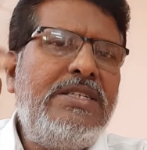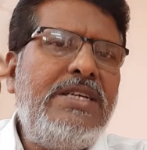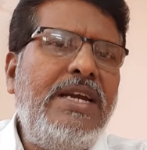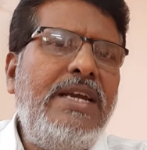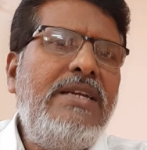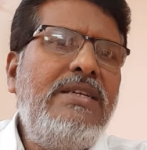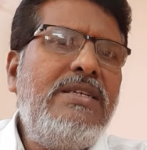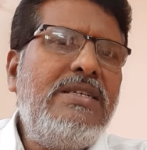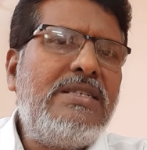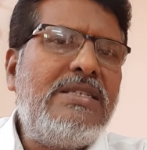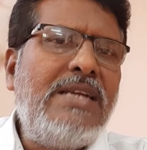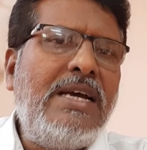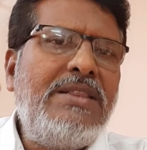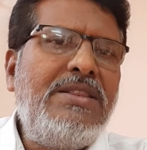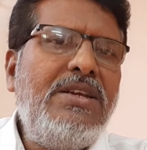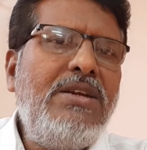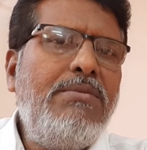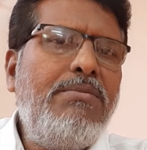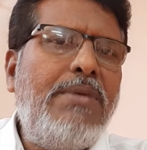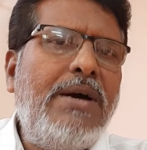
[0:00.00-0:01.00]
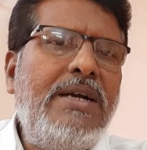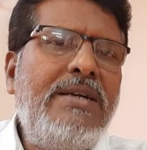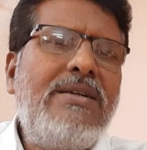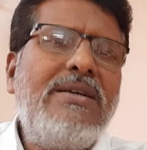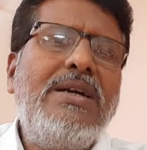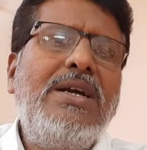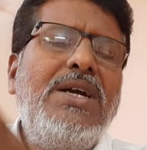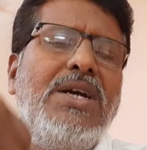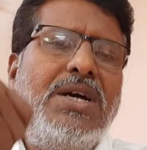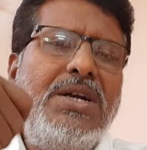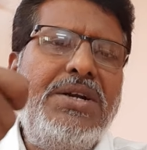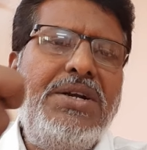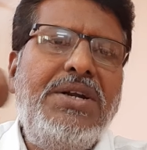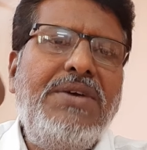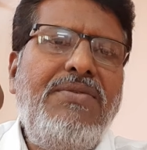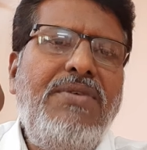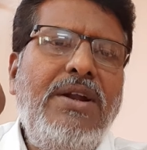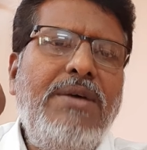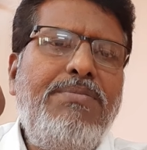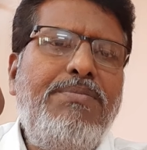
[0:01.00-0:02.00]
change is nothing but
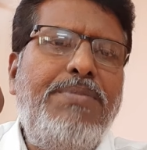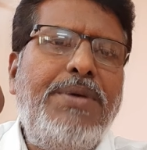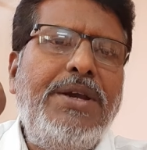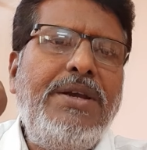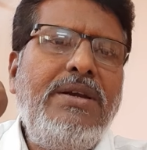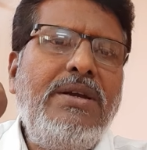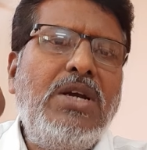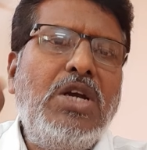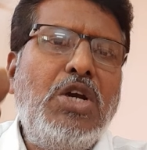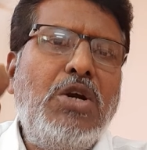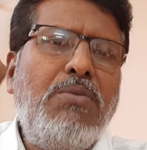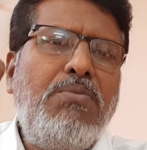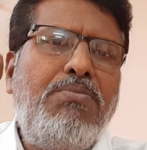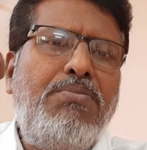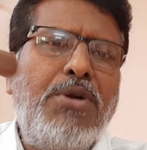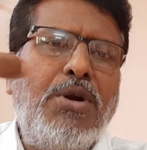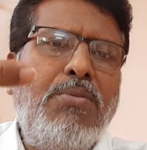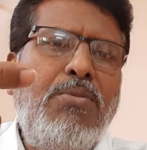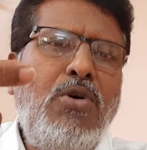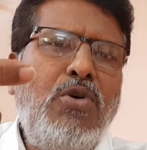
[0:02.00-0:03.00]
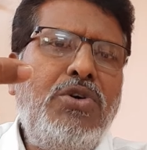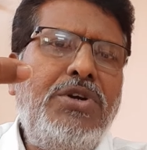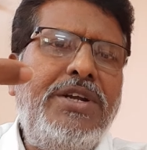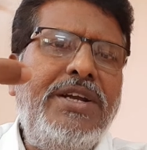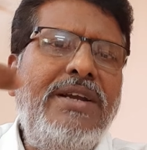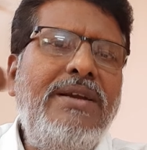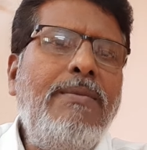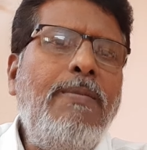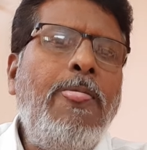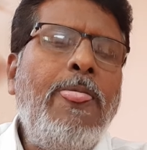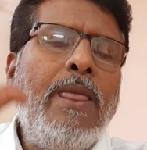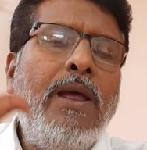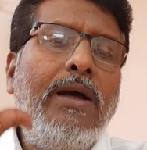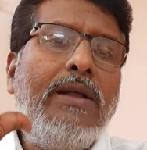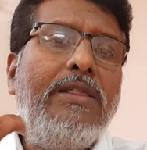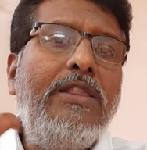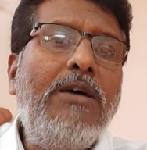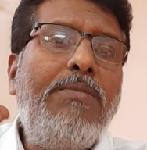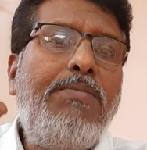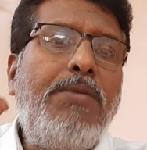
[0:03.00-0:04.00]
developing, promoting
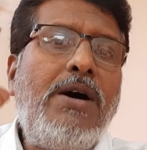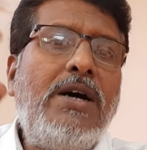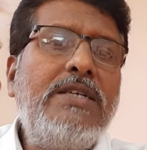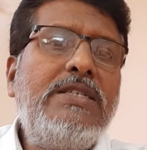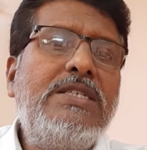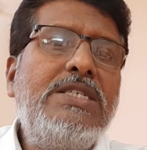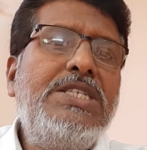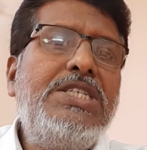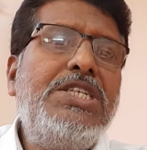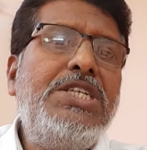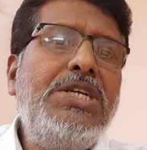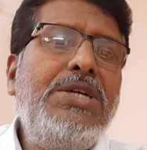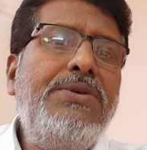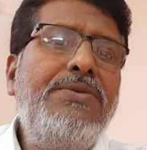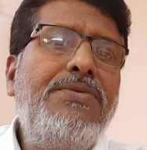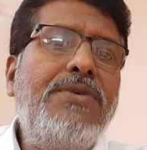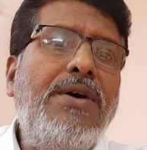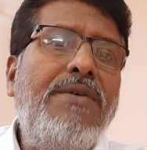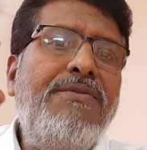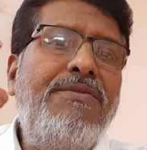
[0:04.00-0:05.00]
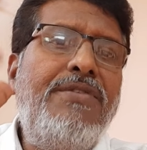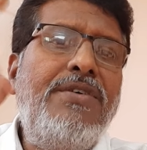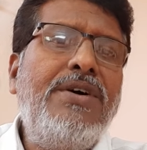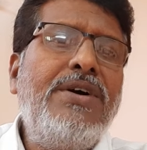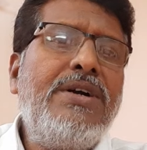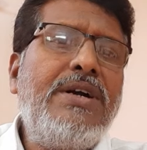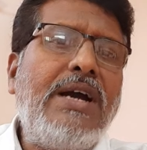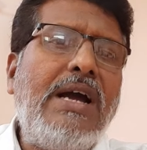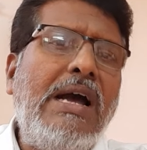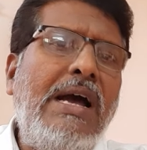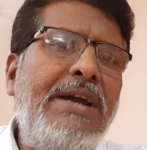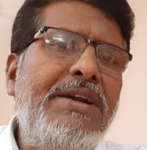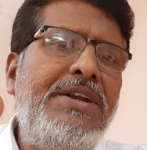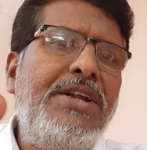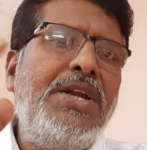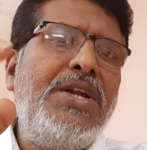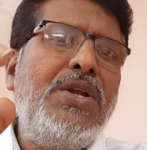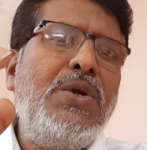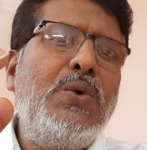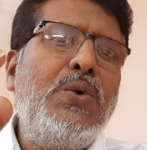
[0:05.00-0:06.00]
the positive work
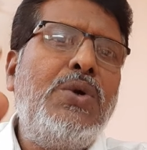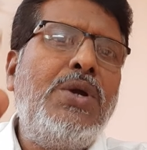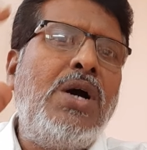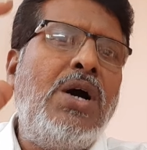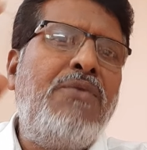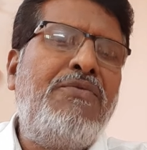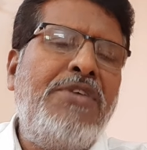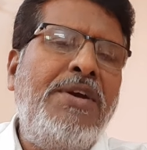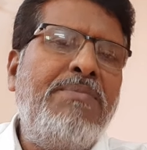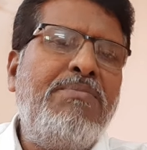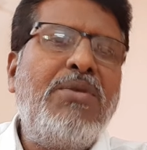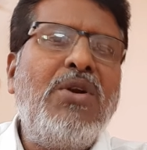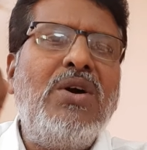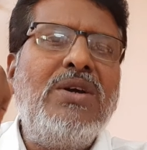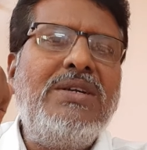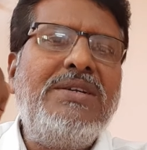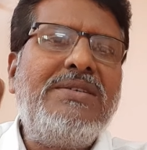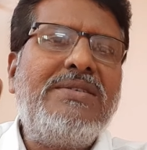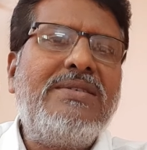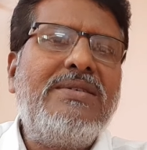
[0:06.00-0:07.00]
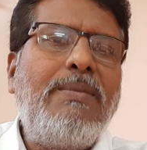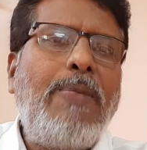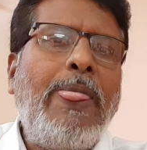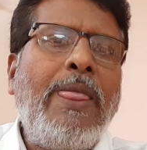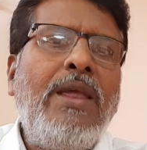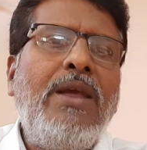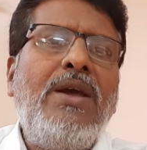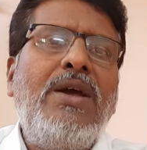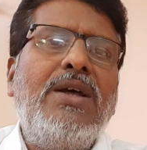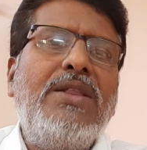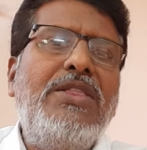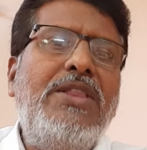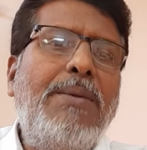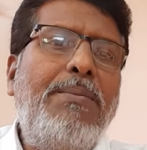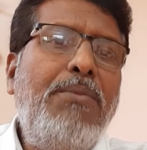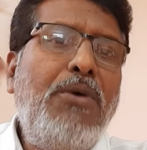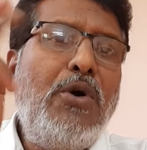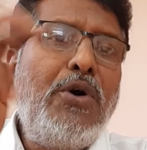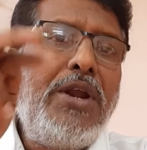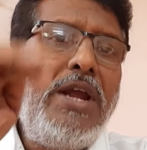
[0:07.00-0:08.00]
attitude of employees. The
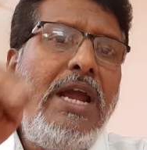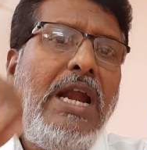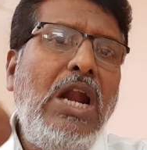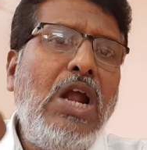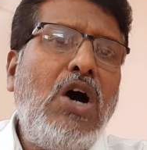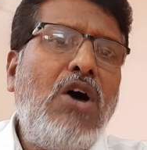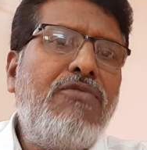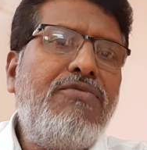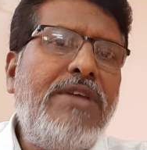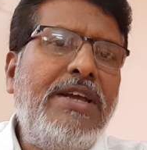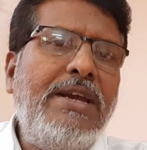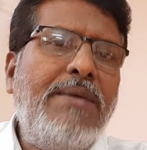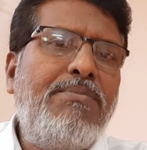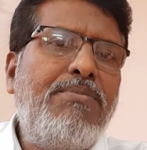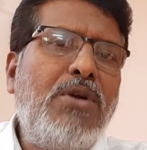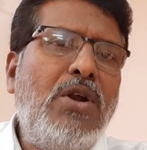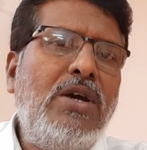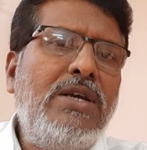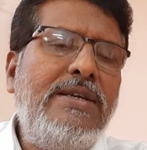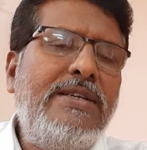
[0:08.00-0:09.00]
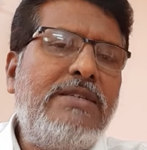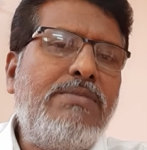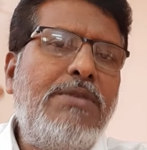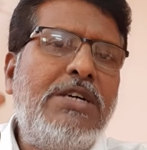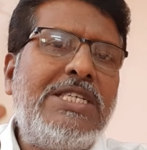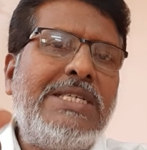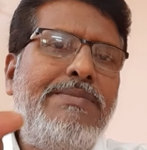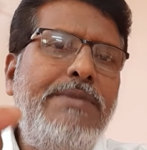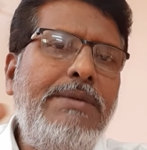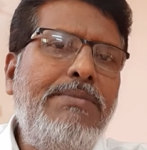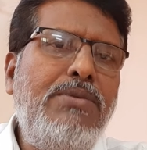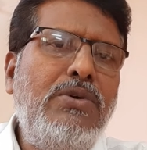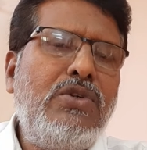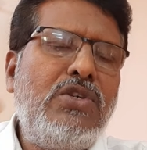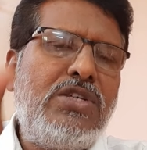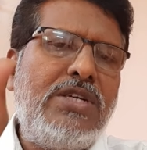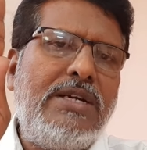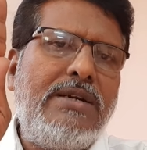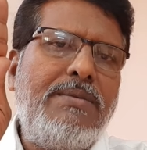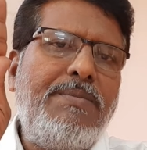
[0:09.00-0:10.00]
morale of the employees must be
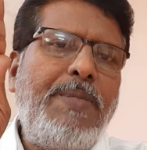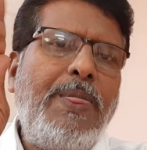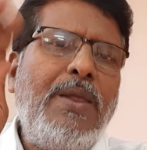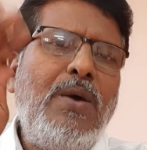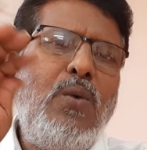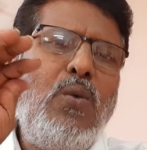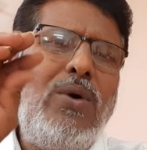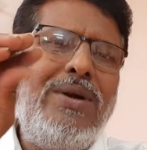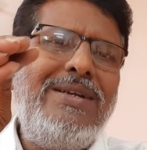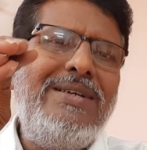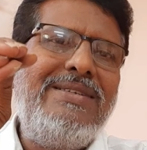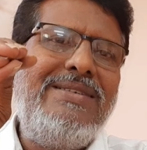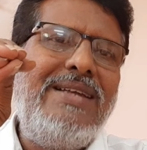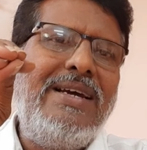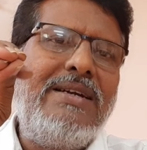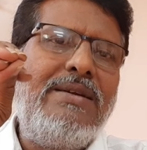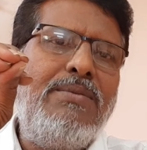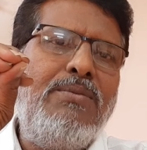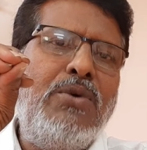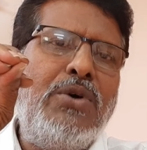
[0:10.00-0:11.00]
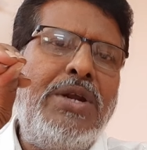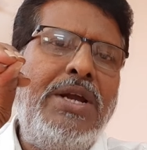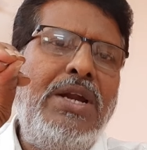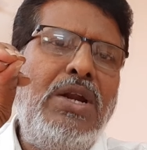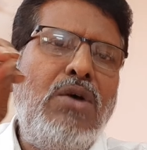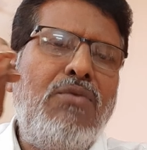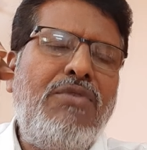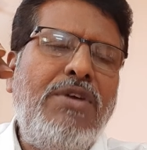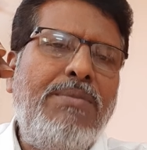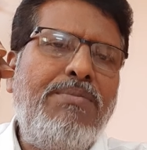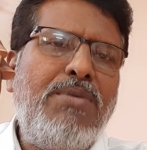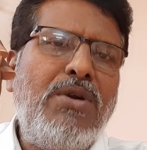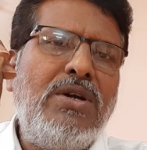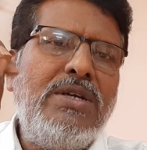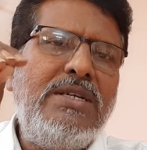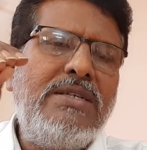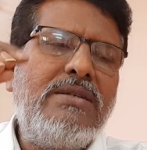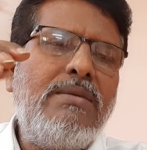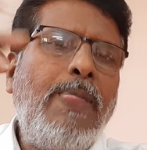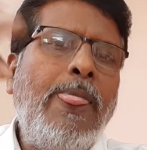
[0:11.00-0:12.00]
boosted. What is that morale of
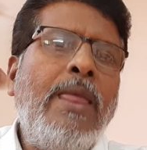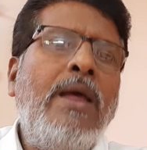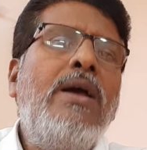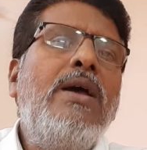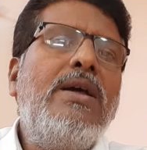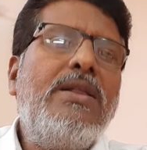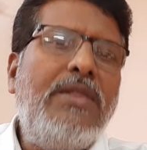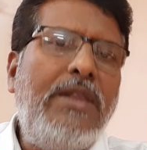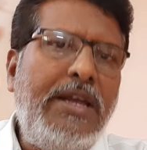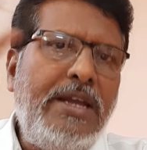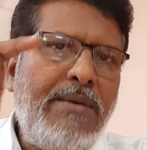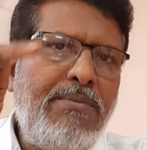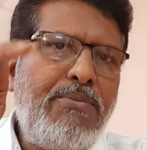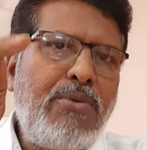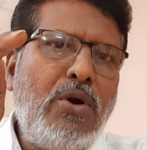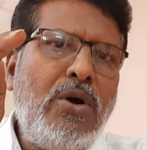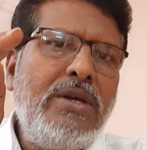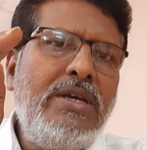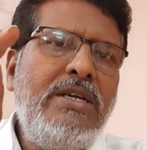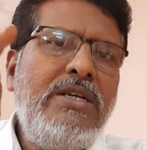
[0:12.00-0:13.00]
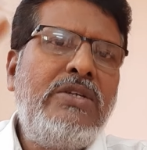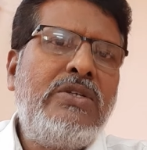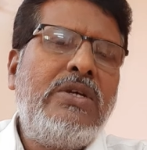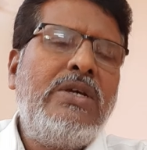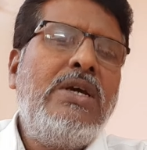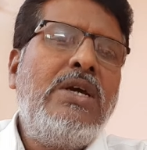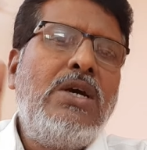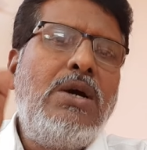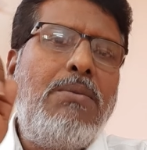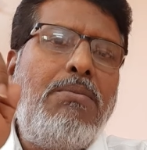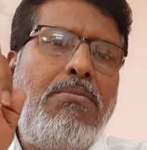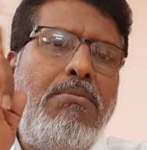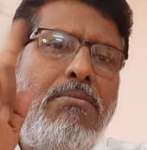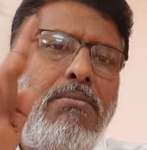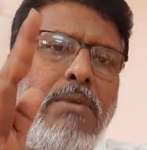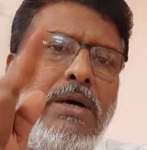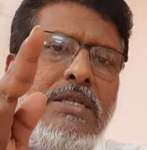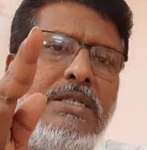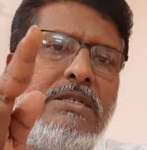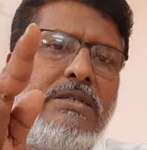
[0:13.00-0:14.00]
employees? The employees
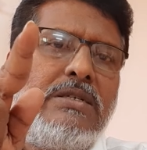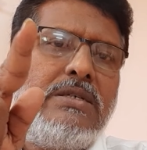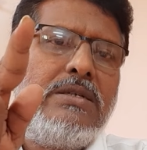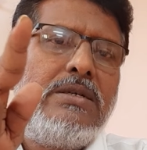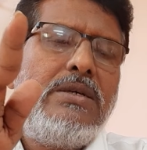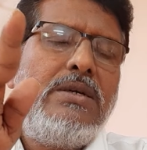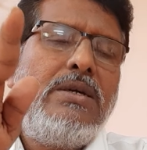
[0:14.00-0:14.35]
must